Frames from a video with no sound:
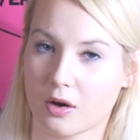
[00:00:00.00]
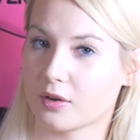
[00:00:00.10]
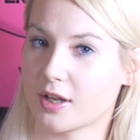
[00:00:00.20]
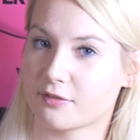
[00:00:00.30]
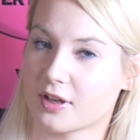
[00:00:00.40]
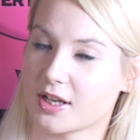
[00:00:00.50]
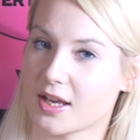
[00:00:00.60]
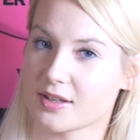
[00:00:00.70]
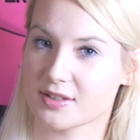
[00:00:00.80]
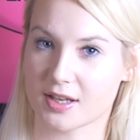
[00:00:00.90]
on
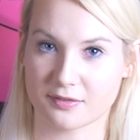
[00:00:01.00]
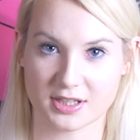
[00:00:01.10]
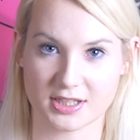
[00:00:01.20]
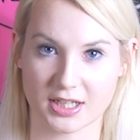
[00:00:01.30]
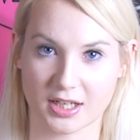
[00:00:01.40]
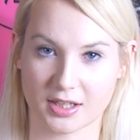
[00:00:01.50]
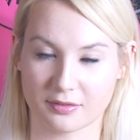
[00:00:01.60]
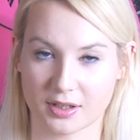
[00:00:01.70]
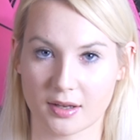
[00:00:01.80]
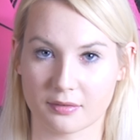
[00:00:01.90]
FNS, FND and
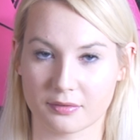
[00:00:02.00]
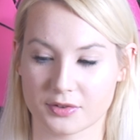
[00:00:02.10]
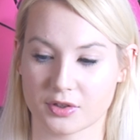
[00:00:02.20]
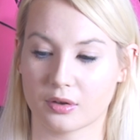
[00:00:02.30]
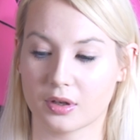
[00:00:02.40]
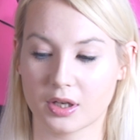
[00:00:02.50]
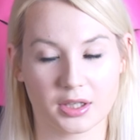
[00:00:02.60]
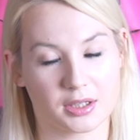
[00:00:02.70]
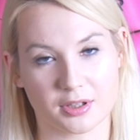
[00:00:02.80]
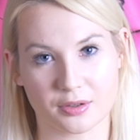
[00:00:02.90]
FNF, so
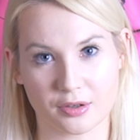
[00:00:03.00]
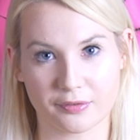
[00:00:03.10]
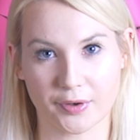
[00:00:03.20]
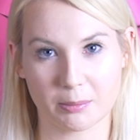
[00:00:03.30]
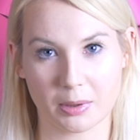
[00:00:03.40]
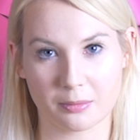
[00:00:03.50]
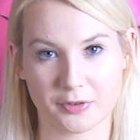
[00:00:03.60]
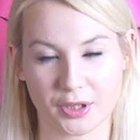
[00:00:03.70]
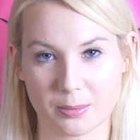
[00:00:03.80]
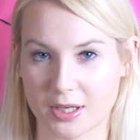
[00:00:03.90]
you've now got volume up,
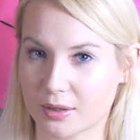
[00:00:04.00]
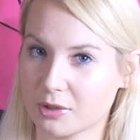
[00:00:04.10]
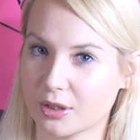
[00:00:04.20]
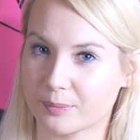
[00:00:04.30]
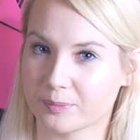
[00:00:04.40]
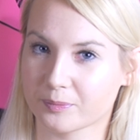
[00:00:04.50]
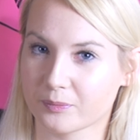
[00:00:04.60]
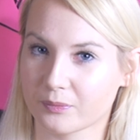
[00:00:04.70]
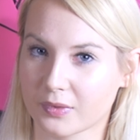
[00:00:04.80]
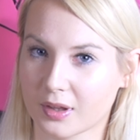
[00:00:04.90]
volume down and mute.
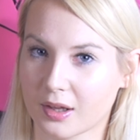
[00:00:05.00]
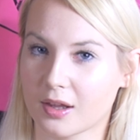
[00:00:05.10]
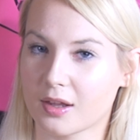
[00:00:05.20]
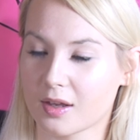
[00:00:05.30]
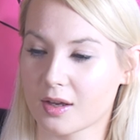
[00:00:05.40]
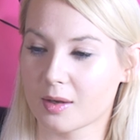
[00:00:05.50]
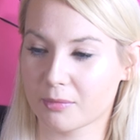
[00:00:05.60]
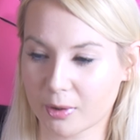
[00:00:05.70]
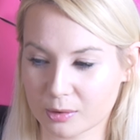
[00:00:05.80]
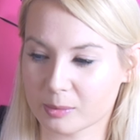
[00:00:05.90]

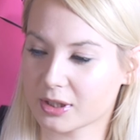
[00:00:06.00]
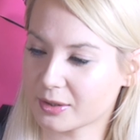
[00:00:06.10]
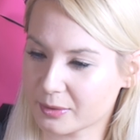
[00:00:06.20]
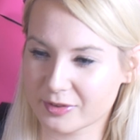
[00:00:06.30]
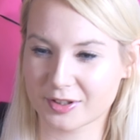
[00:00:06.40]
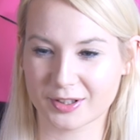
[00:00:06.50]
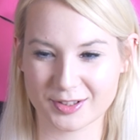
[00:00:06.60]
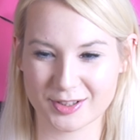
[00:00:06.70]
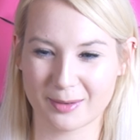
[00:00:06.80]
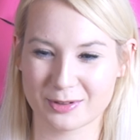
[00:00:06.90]
Probably also a good
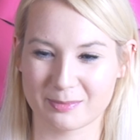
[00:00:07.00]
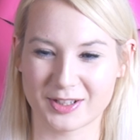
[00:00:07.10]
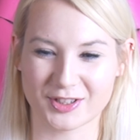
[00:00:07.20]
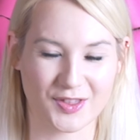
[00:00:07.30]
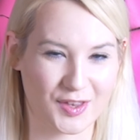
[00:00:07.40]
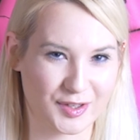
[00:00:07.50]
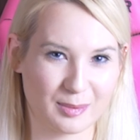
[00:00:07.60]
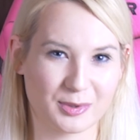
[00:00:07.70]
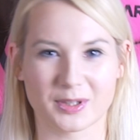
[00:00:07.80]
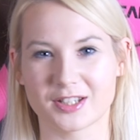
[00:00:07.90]
time to mention the dip
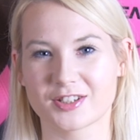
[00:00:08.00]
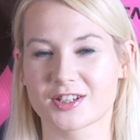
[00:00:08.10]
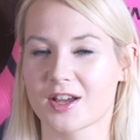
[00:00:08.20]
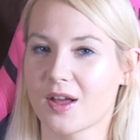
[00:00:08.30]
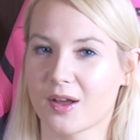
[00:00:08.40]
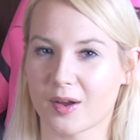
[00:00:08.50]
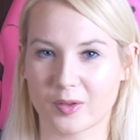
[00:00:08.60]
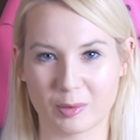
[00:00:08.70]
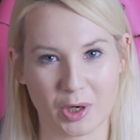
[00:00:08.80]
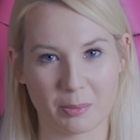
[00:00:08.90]
switch on
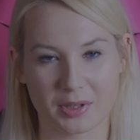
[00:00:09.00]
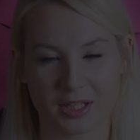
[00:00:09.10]
the bottom of